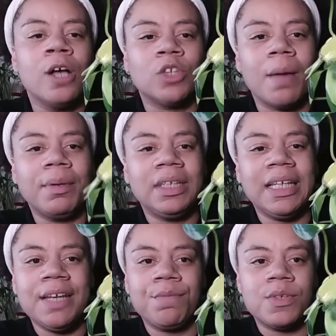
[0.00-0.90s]
So I
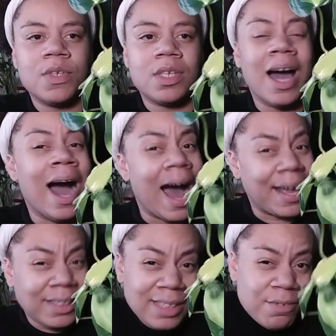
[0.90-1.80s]
believe this is a
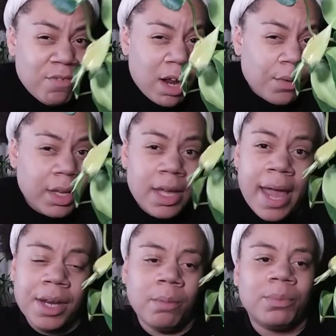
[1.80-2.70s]
highly
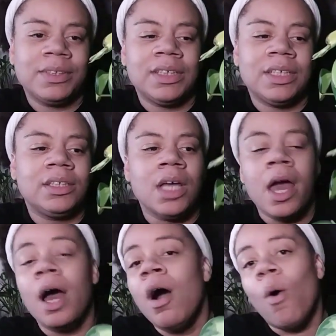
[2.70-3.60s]
variegated Brazil.
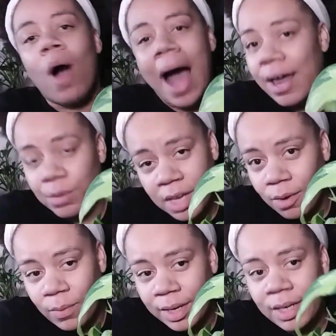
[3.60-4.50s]
I don't
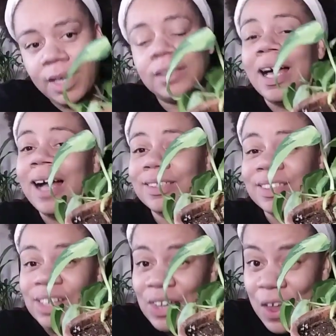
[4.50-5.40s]
care what it is. I just
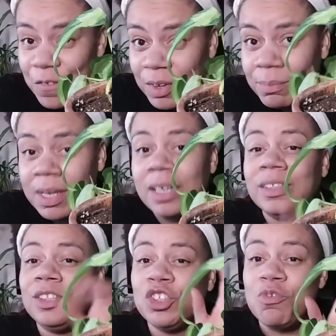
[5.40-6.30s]
love it because
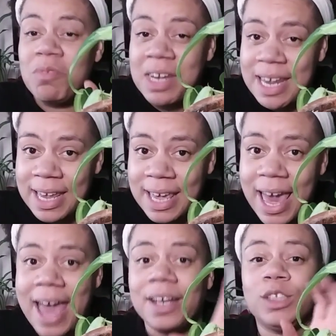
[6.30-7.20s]
it's unique
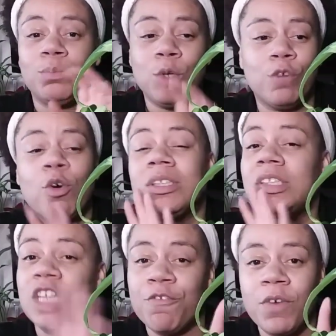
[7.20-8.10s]
and it's beautiful. It's
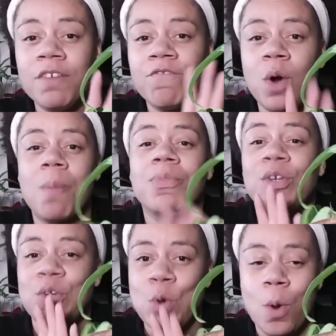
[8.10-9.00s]
different from the
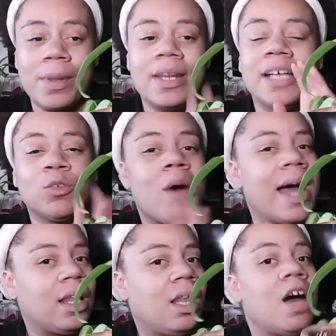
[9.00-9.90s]
norm, and that's why
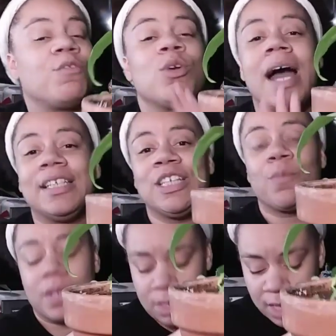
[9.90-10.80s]
I love, you guys hear
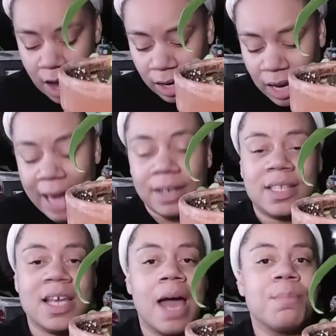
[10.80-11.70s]
me say a lot of the
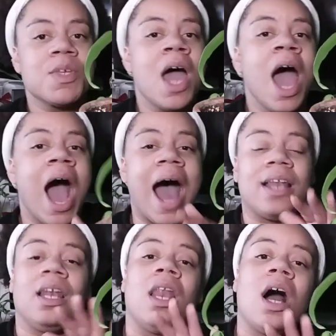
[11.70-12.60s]
times, I
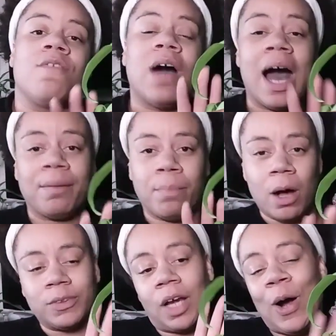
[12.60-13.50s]
love
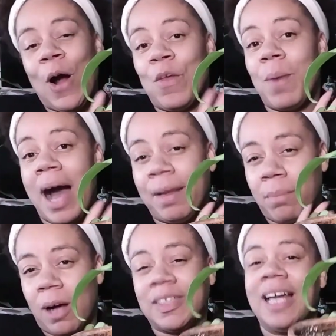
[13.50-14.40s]
oddballs. I call them
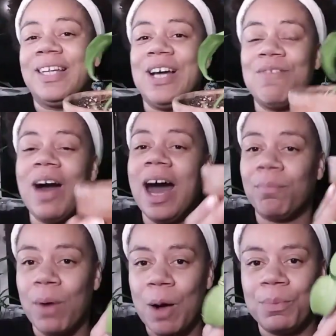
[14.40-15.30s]
oddballs. I love
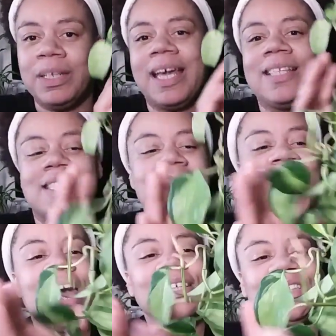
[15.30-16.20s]
oddball plants.
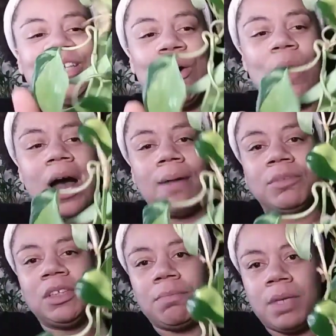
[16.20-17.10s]
So
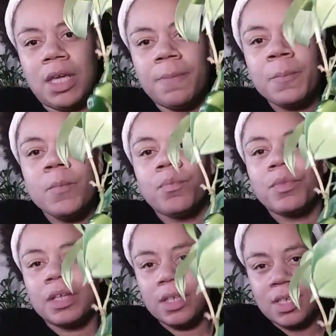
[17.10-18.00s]
to me,
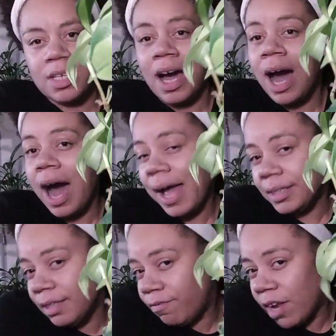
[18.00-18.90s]
this is a
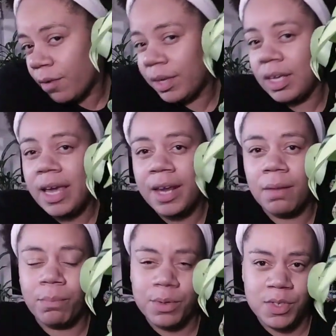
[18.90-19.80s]
highly
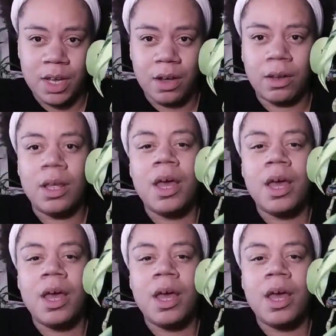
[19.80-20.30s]
variegated Brazil.